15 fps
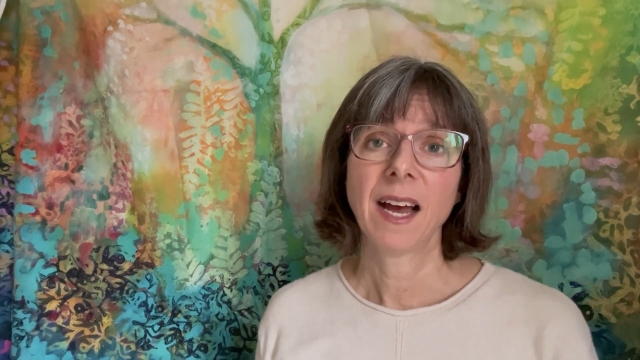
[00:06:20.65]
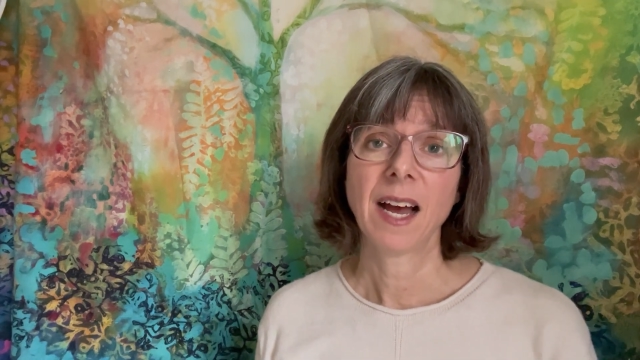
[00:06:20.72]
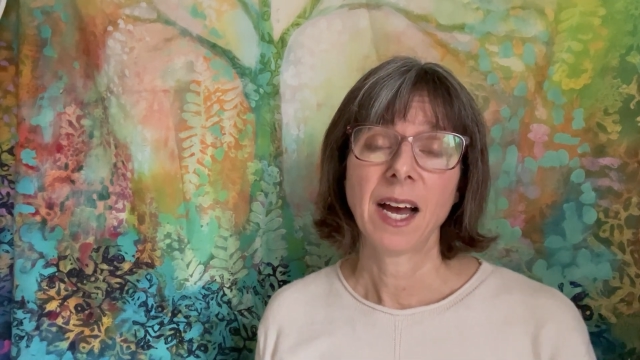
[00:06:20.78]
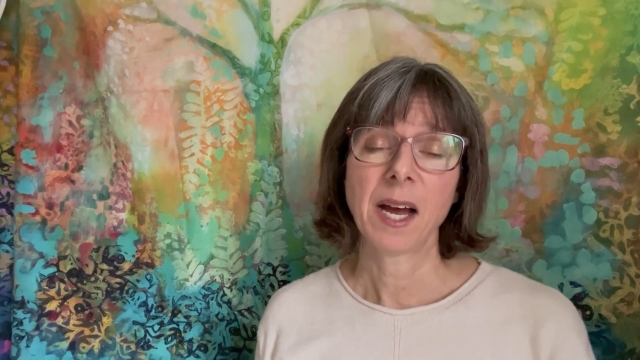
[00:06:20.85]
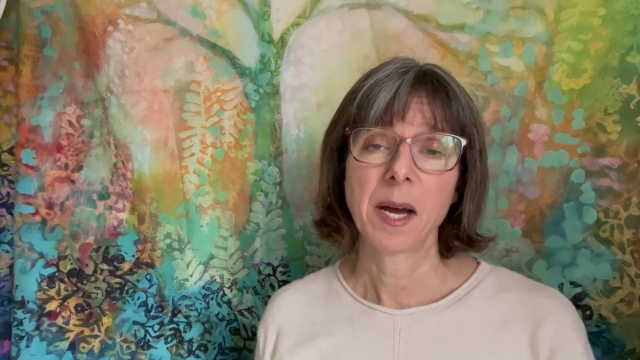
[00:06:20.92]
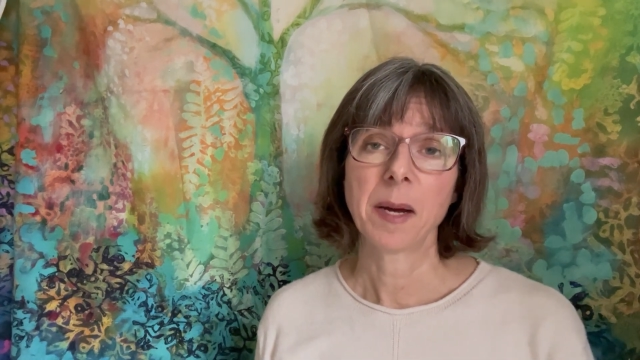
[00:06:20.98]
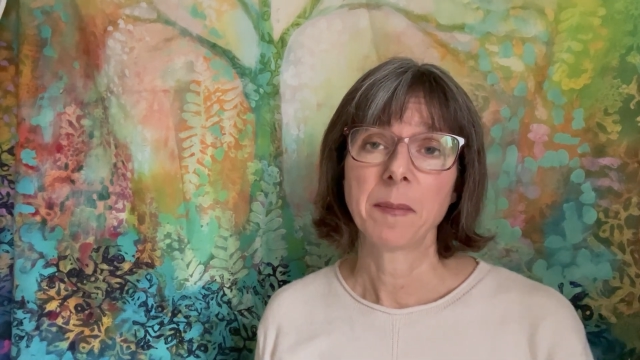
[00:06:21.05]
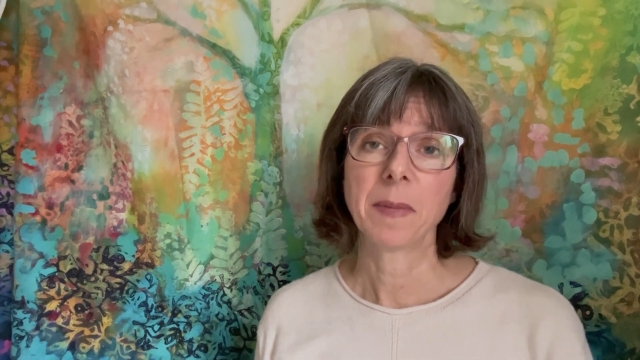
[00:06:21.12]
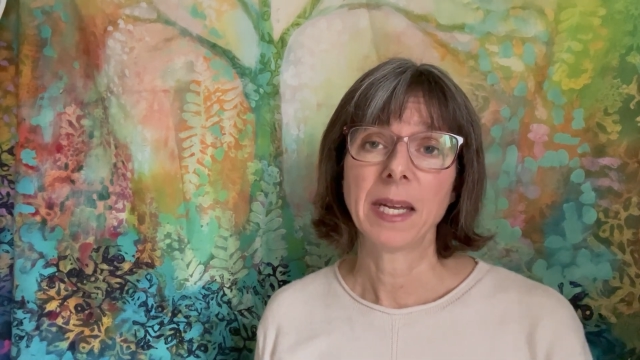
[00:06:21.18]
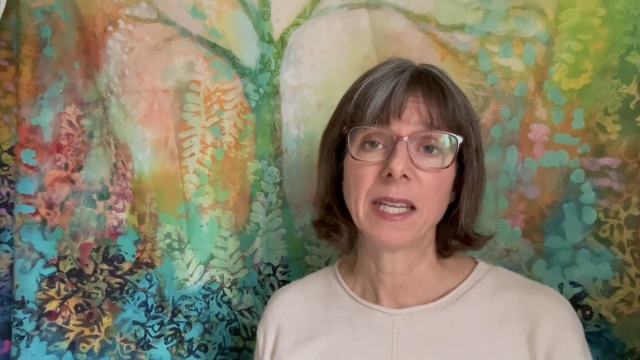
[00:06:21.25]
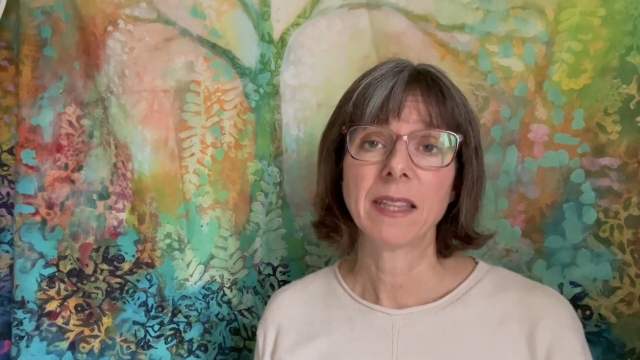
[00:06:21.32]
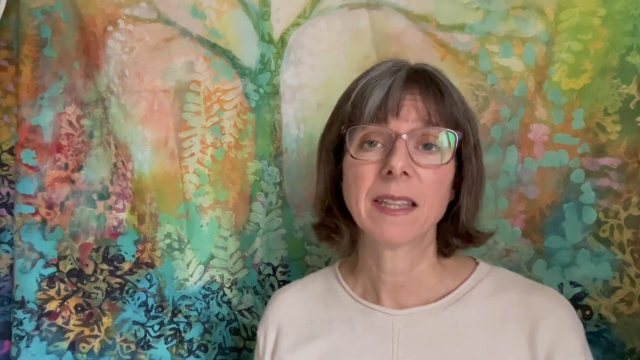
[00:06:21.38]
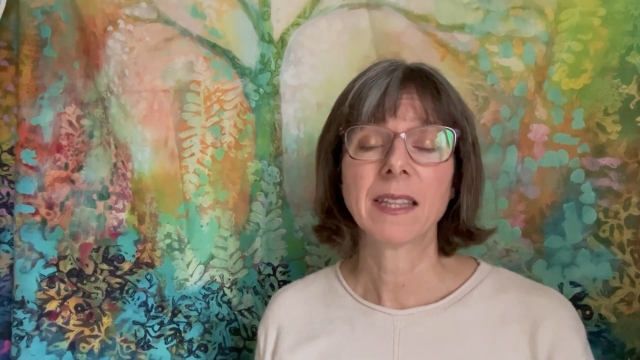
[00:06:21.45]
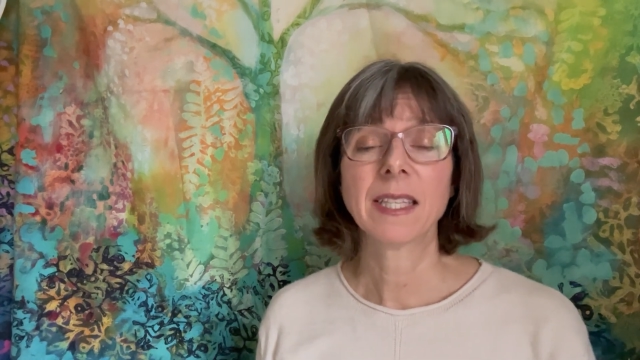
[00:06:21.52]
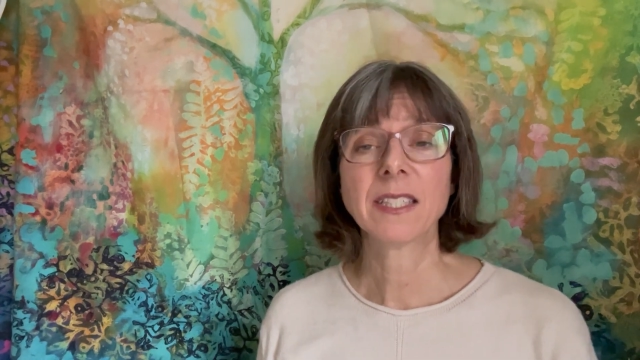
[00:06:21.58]

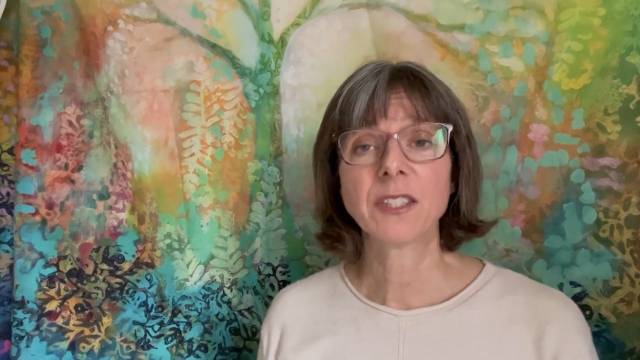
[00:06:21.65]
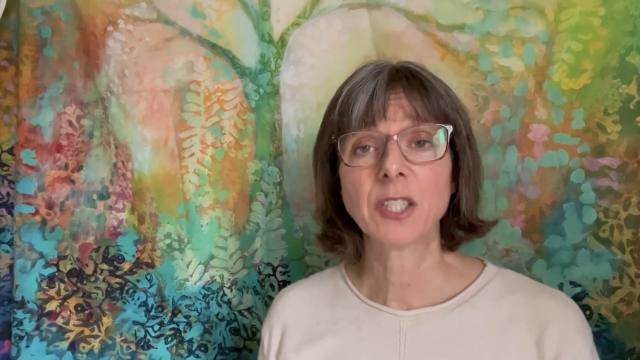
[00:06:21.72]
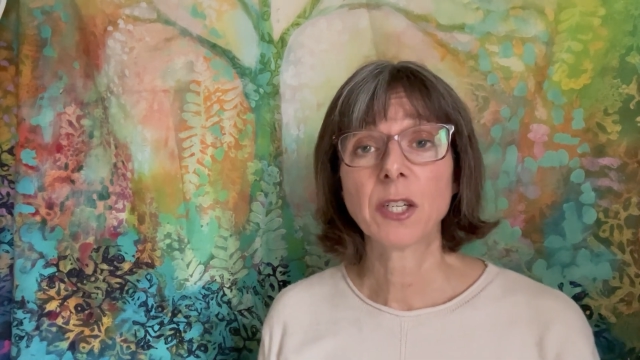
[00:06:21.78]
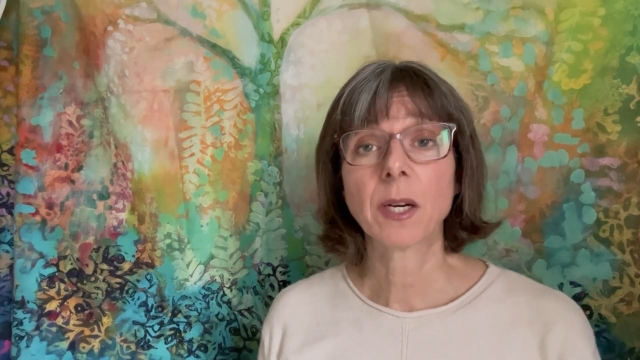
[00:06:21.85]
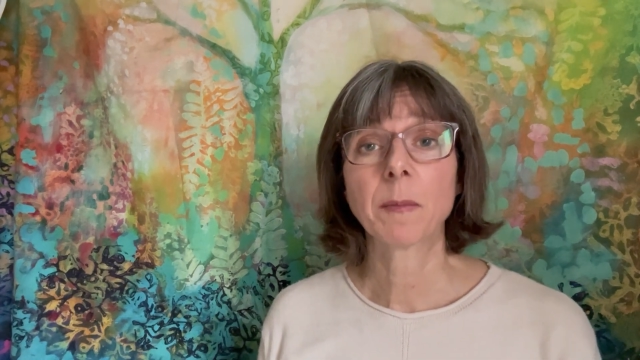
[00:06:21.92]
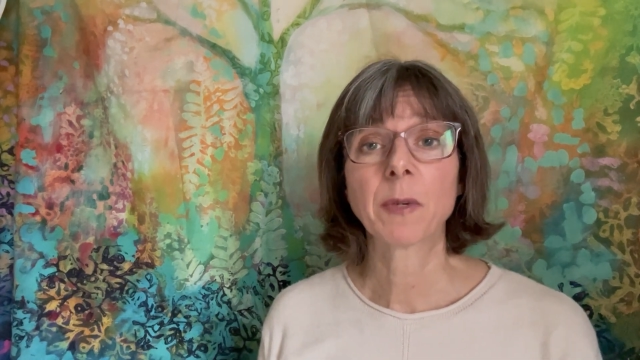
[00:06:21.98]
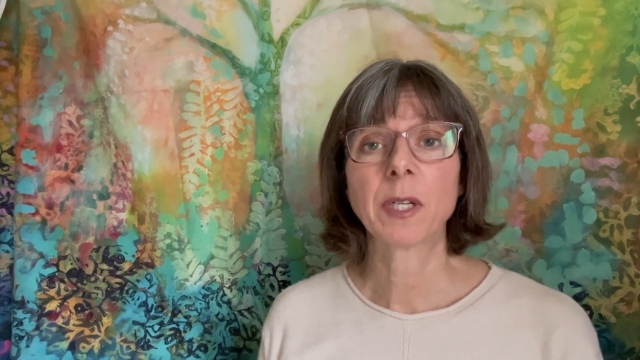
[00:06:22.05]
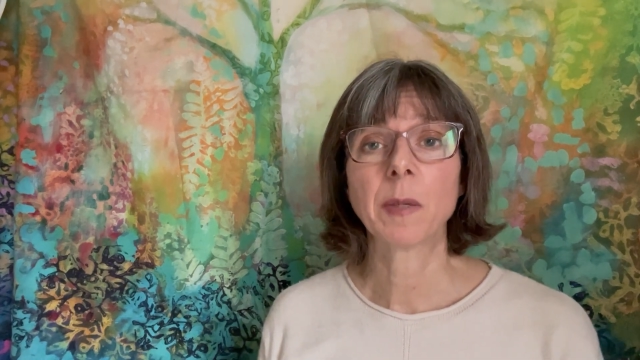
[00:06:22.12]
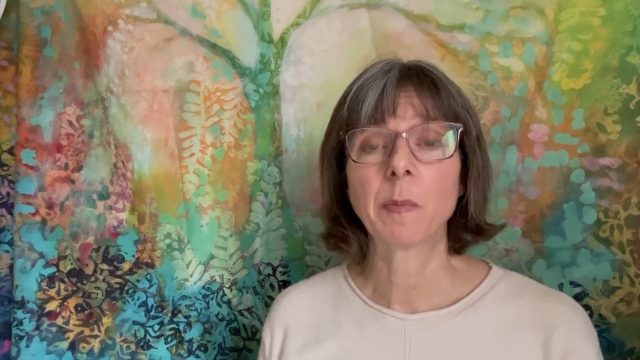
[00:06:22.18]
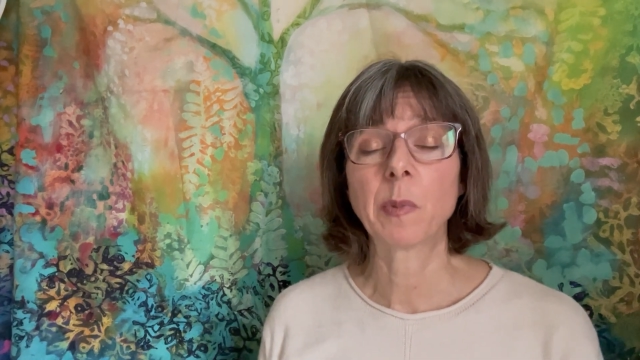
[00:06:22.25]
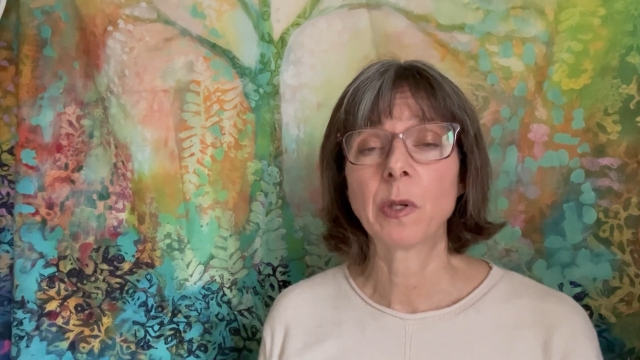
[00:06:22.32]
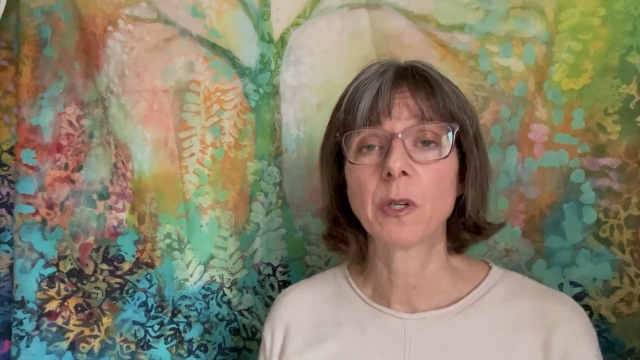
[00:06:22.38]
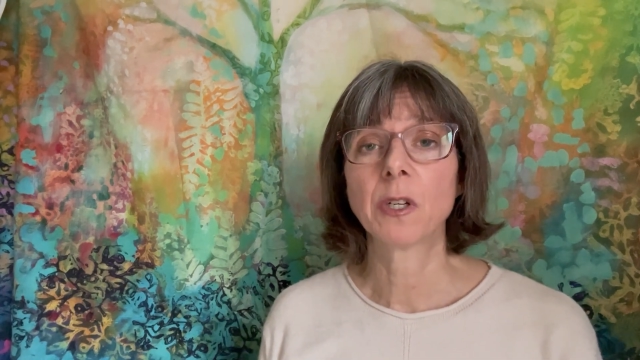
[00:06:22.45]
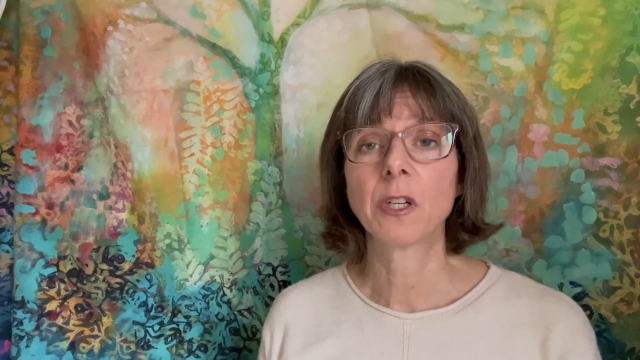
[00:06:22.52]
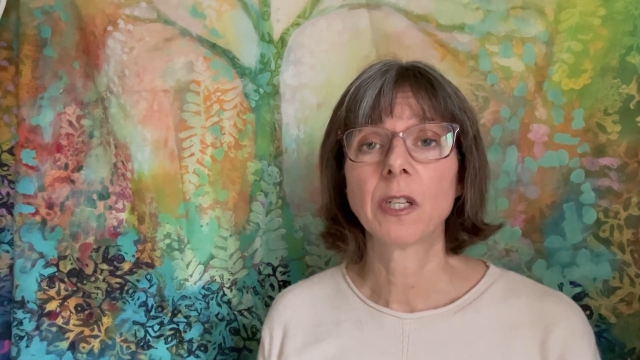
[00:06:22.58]
And this year I'm going to
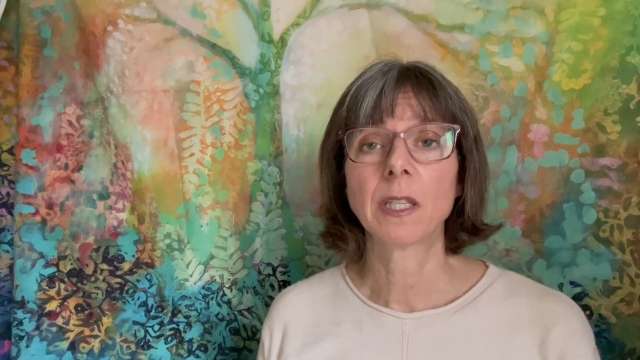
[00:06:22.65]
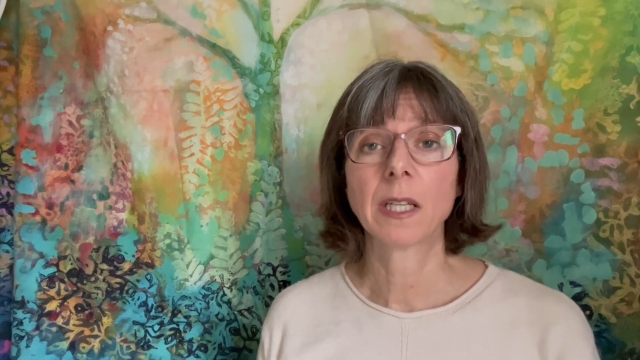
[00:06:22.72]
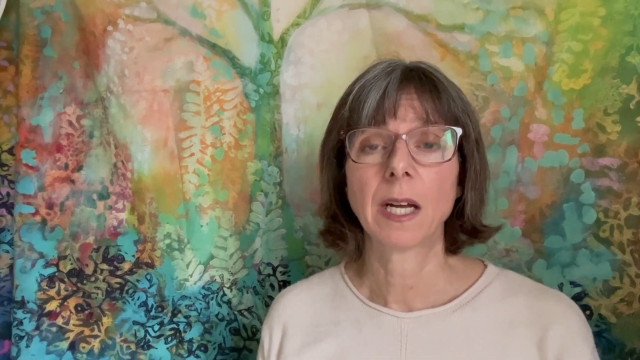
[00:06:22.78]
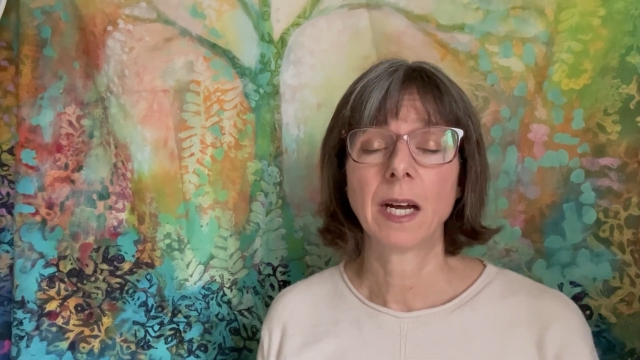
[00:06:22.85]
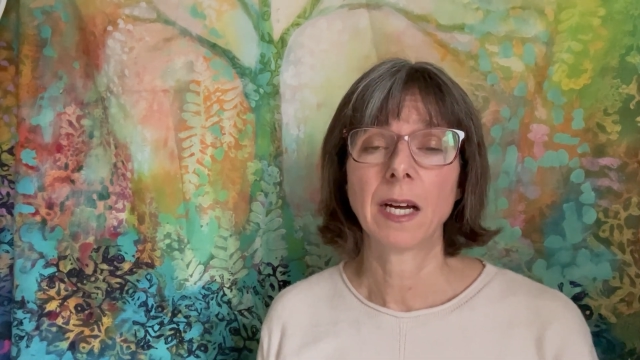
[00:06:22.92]
pull